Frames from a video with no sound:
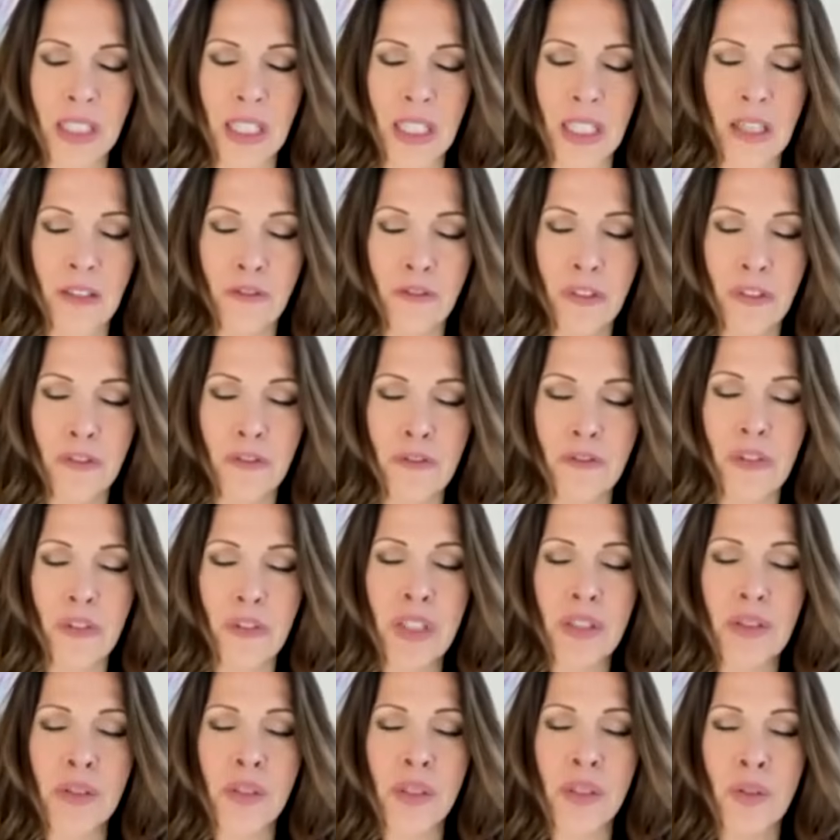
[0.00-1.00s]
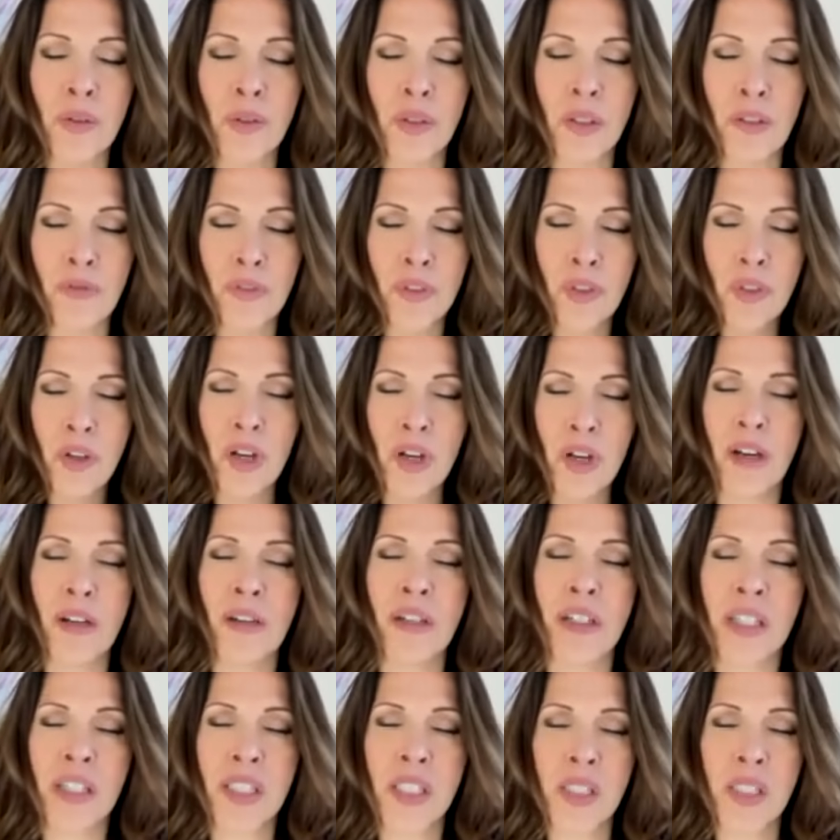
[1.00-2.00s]
If it feels good, if your heart
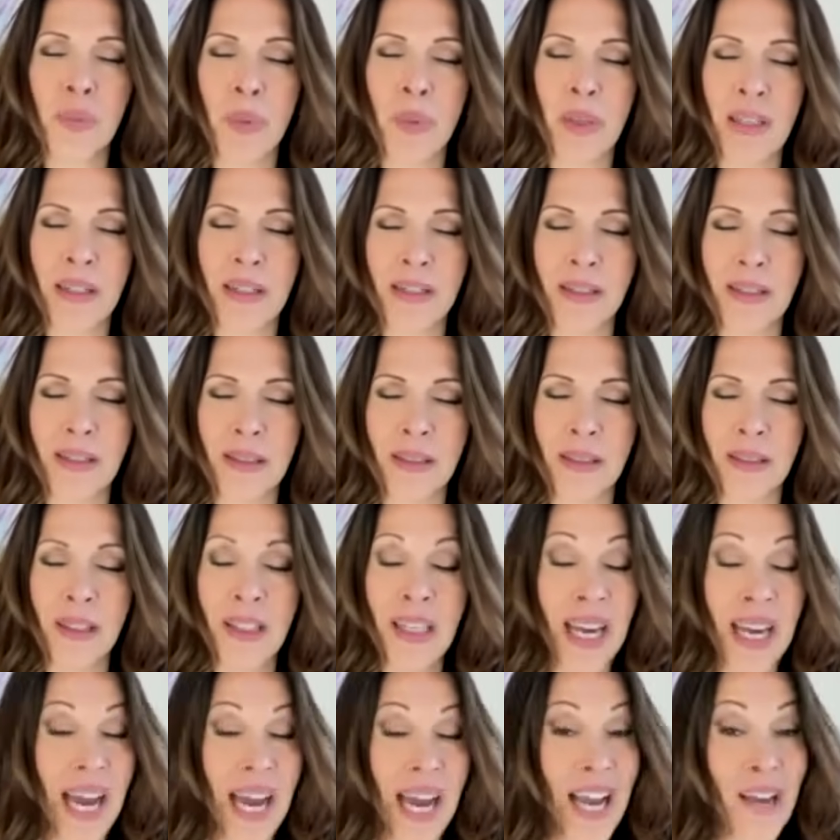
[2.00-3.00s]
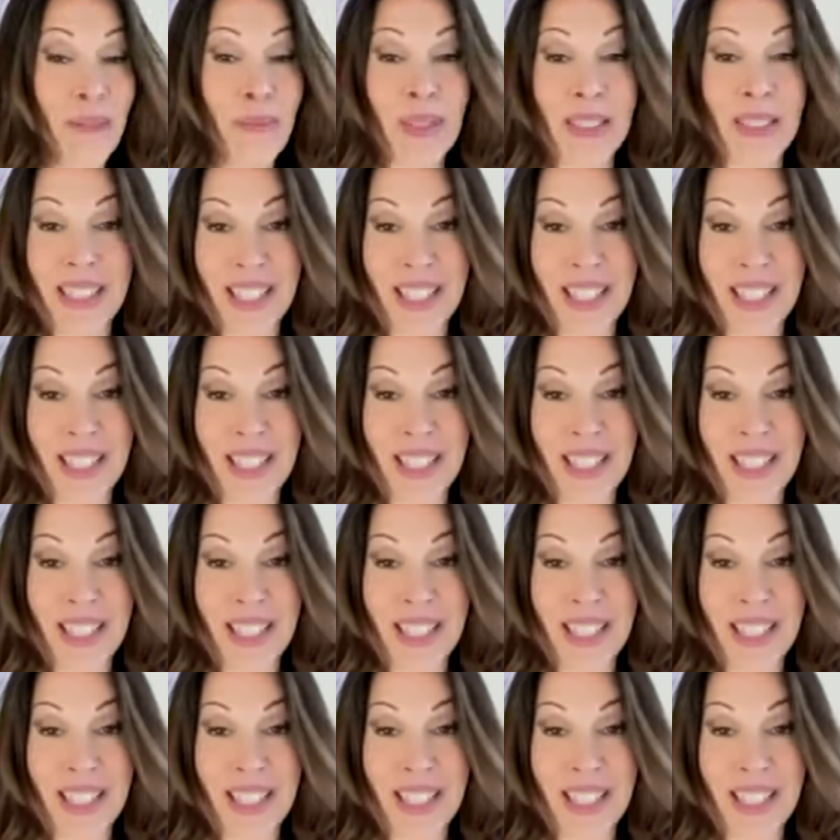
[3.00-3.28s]
expands, I've been